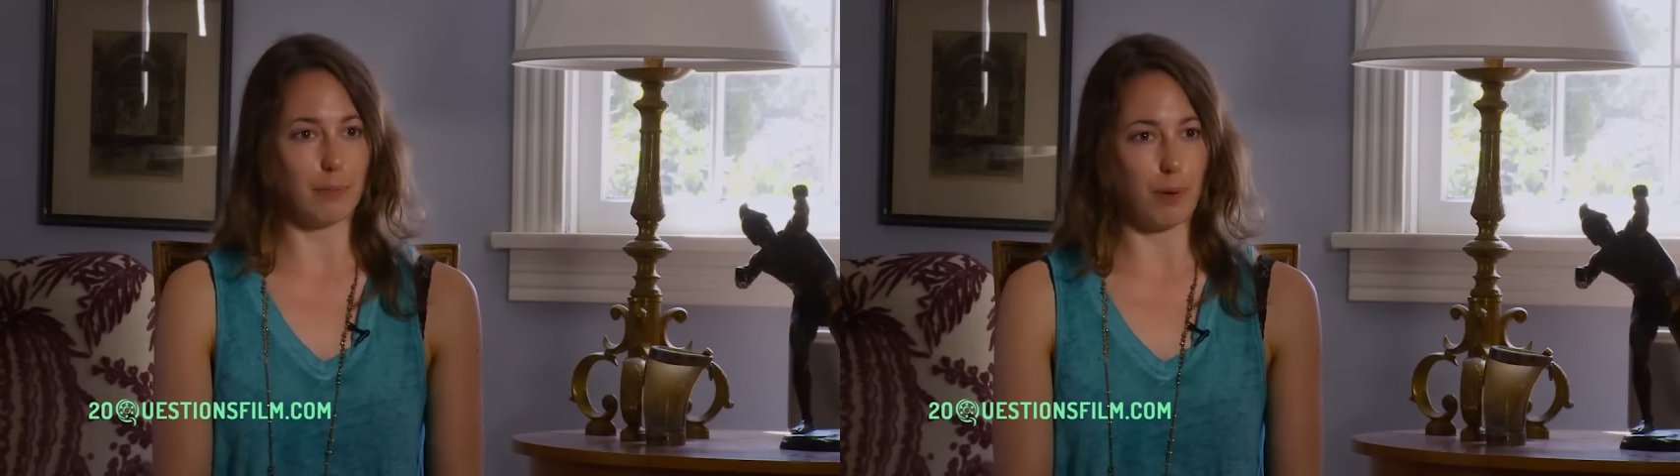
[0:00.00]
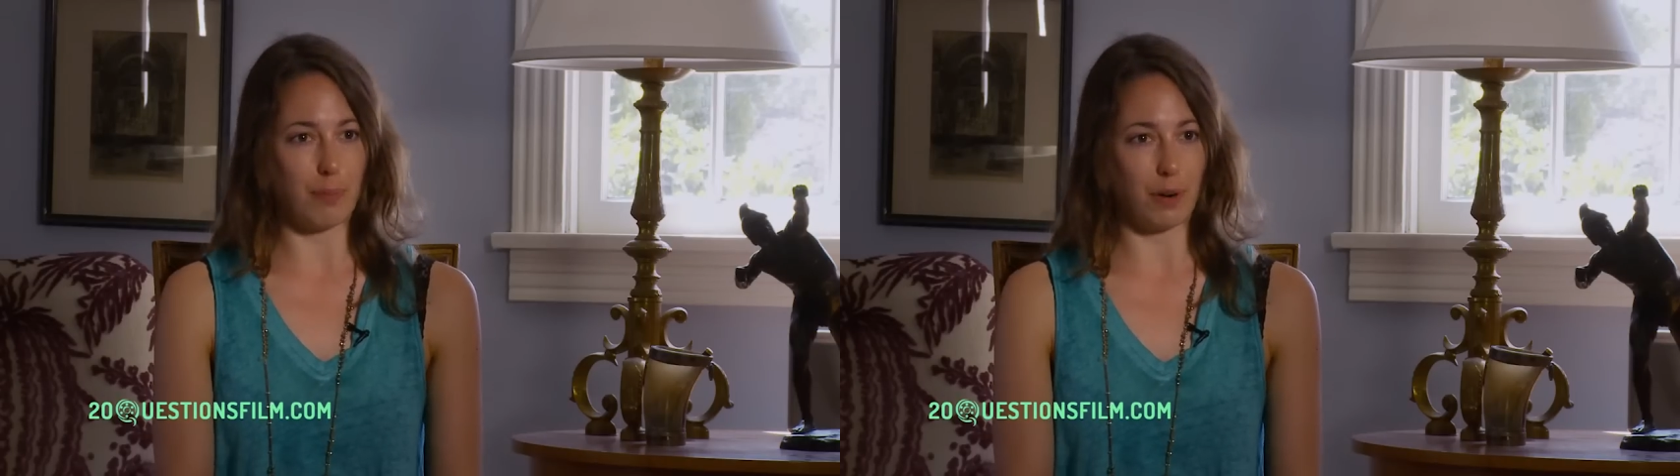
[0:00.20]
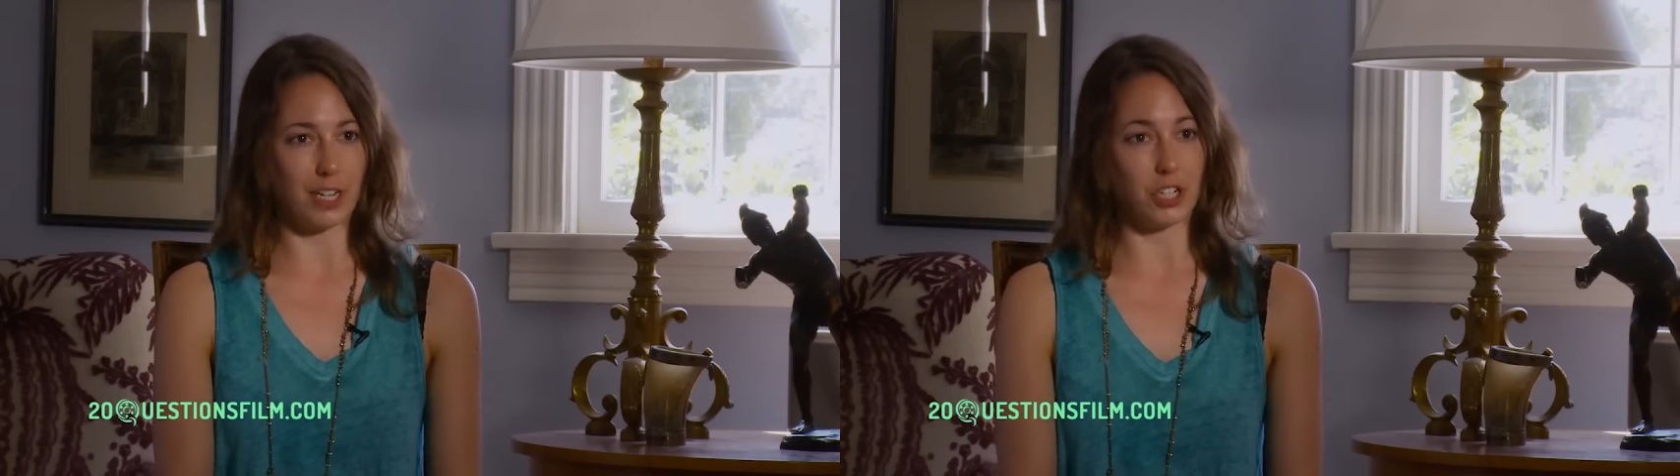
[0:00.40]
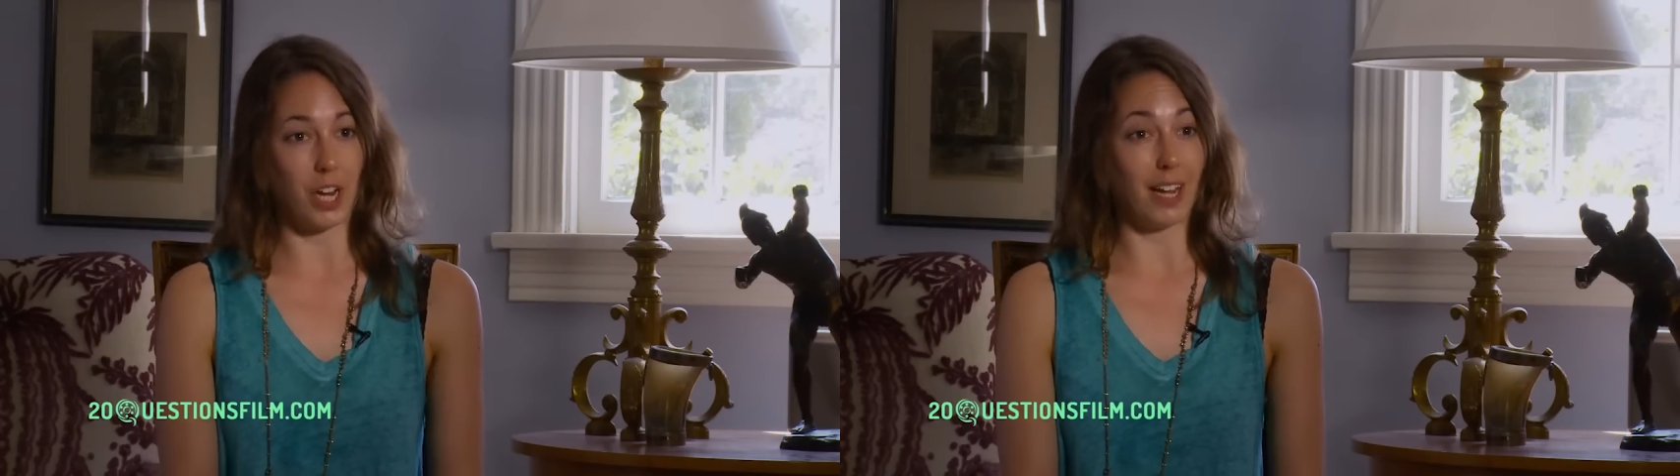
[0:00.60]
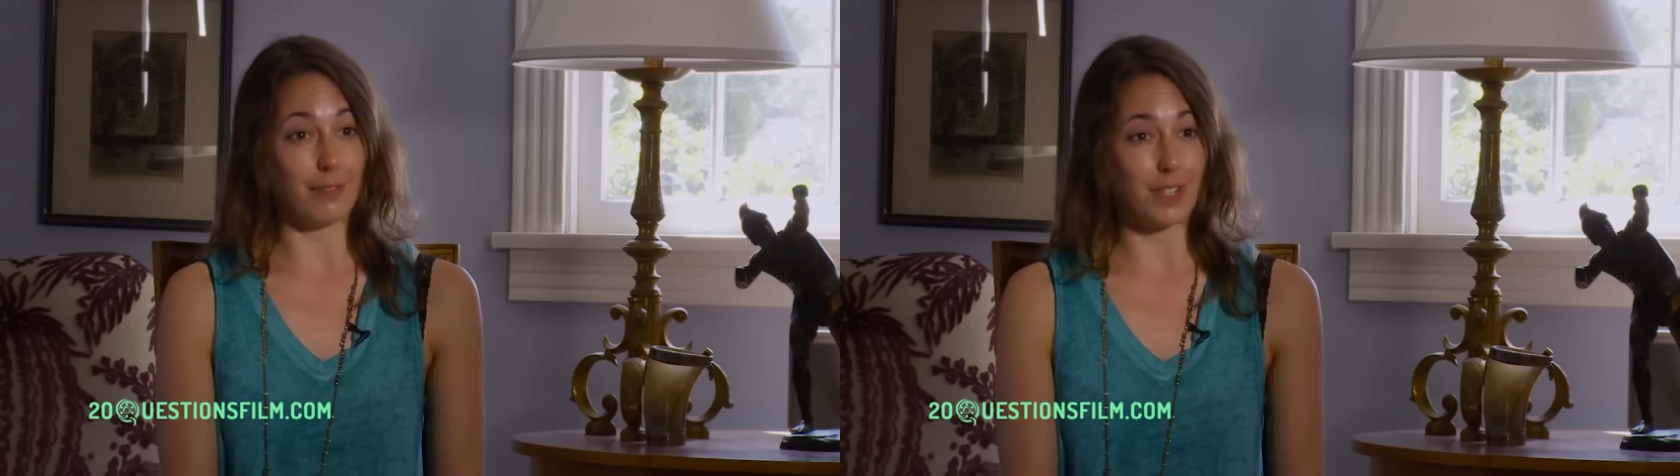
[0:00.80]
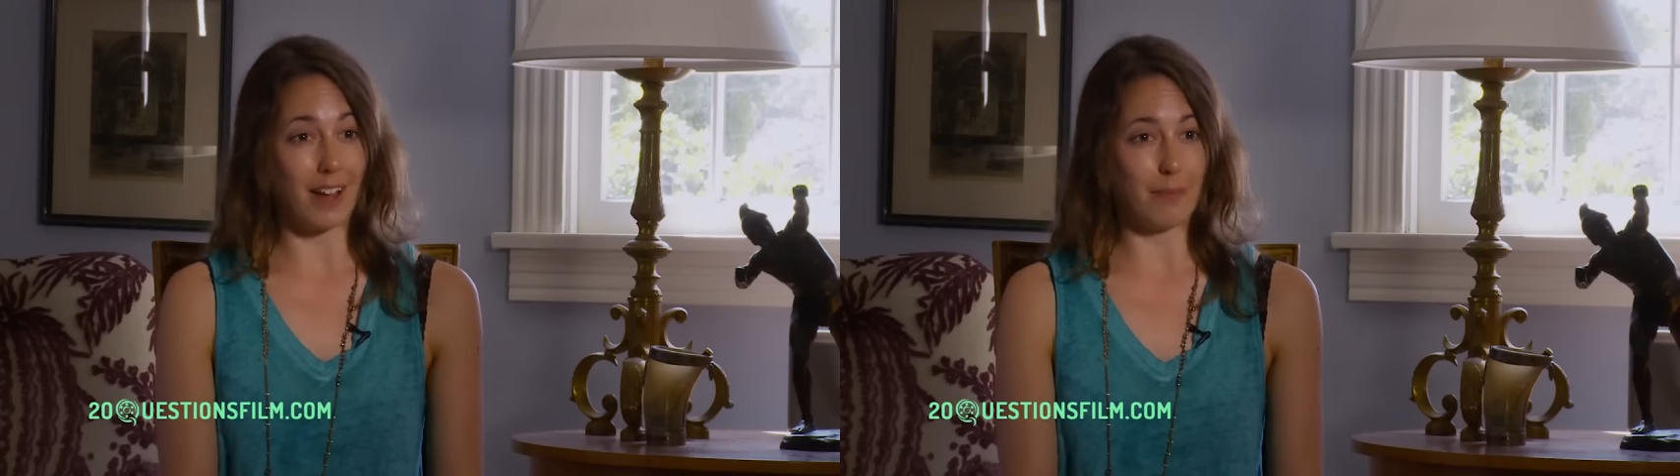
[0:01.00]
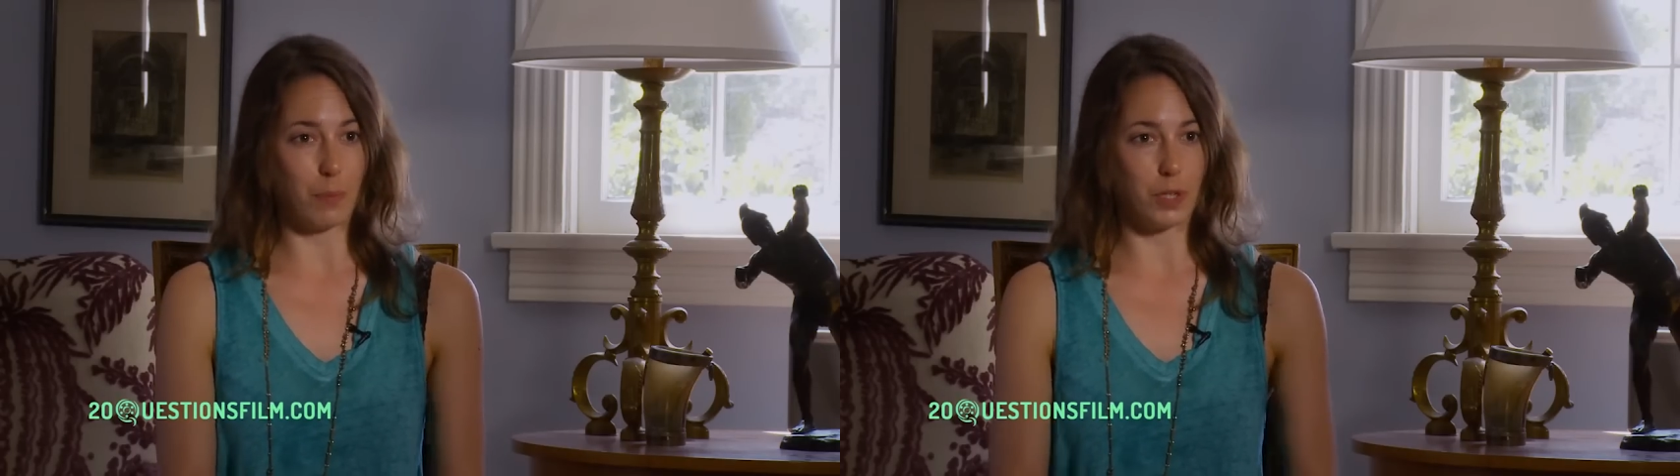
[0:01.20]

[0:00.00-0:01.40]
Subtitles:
and preparation ahead of time,